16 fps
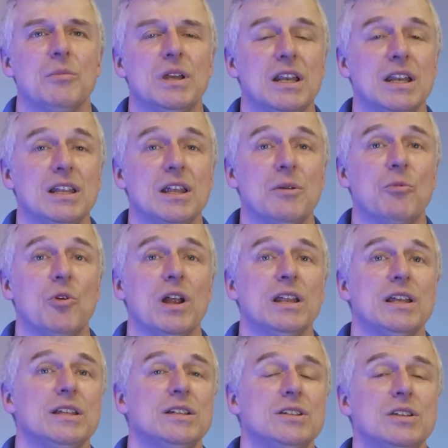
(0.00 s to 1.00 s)
getting them
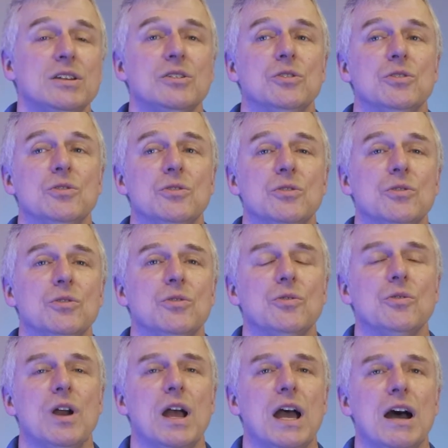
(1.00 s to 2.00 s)
ready
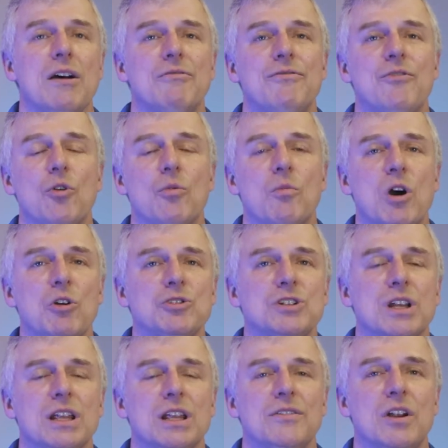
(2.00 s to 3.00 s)
to have full
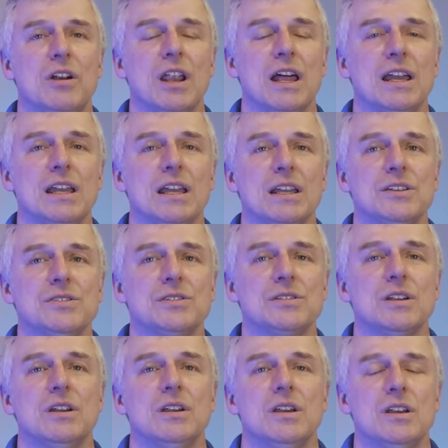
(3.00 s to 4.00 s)
motion in their
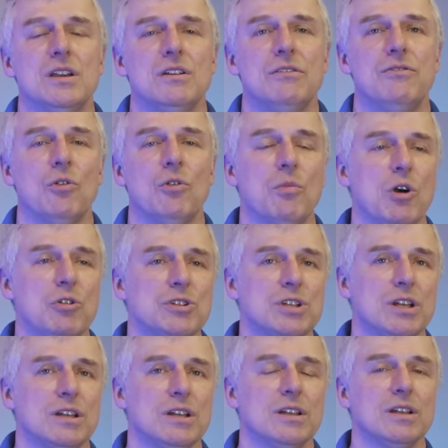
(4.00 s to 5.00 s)
legs, full
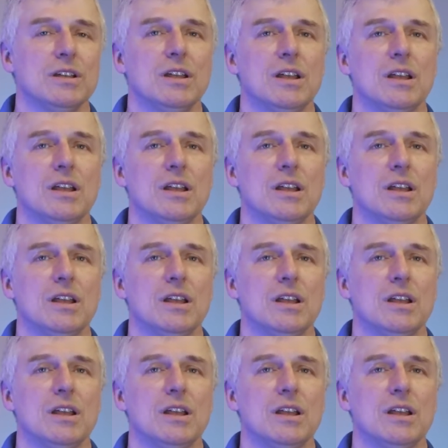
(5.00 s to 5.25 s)
motion